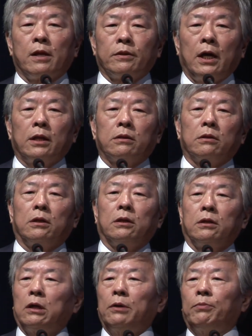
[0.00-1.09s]
that
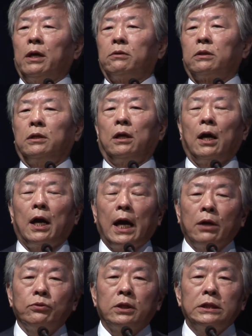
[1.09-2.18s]
about
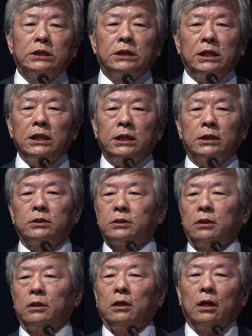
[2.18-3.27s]
how the genes,